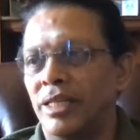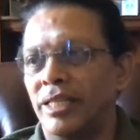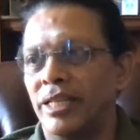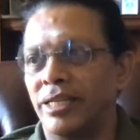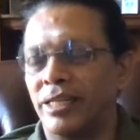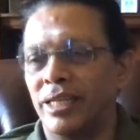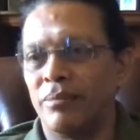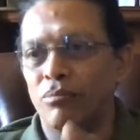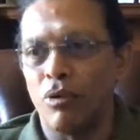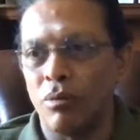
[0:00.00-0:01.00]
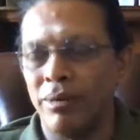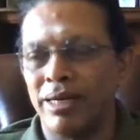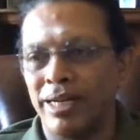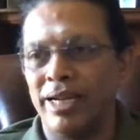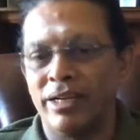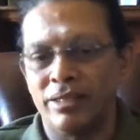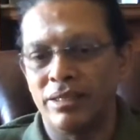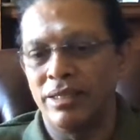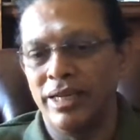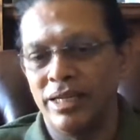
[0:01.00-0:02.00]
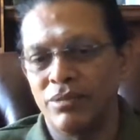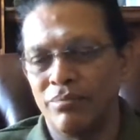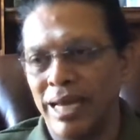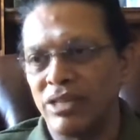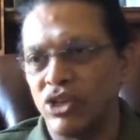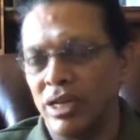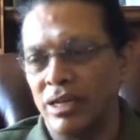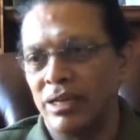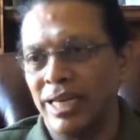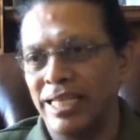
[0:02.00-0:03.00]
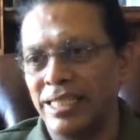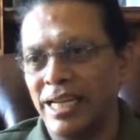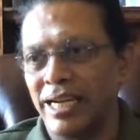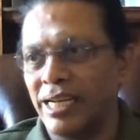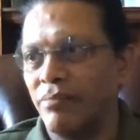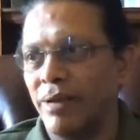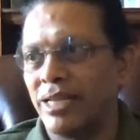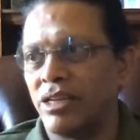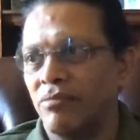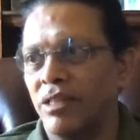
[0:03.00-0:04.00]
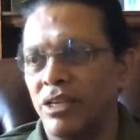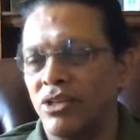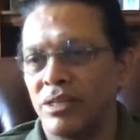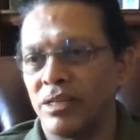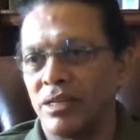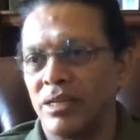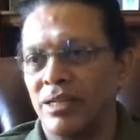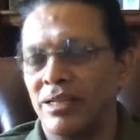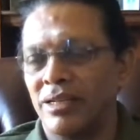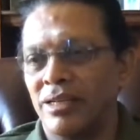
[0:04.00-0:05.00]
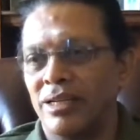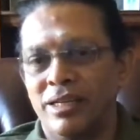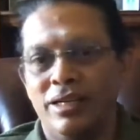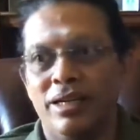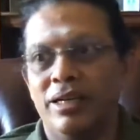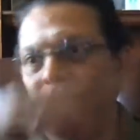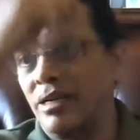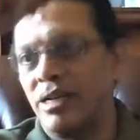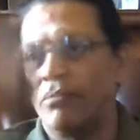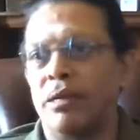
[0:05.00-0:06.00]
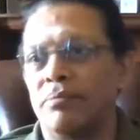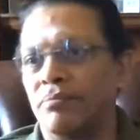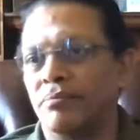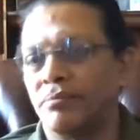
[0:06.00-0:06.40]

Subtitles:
The moment it is matching, exactly matching with each other, it will double up.